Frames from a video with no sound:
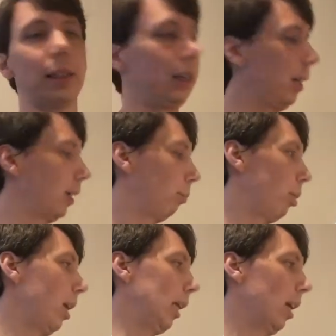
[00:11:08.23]
and it has a
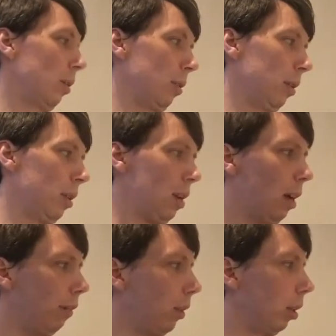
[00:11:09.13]
breakdown
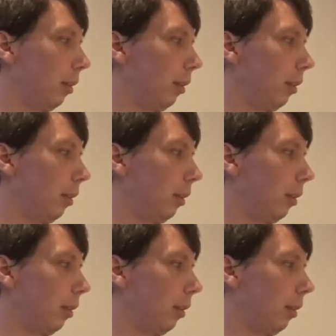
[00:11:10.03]
of the